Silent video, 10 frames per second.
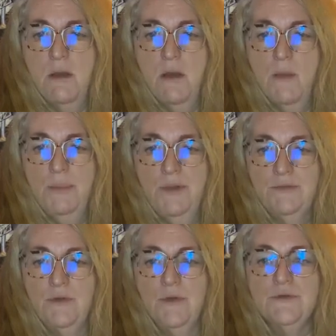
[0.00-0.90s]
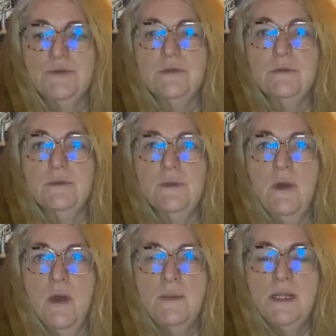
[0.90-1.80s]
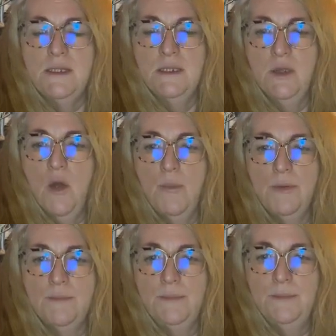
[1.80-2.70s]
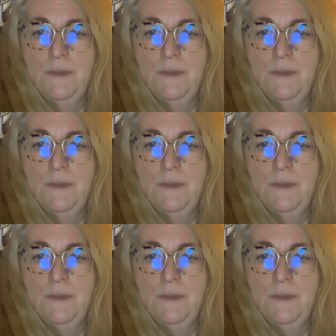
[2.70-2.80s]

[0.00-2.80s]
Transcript: Arbuthnot. I mean Cobham.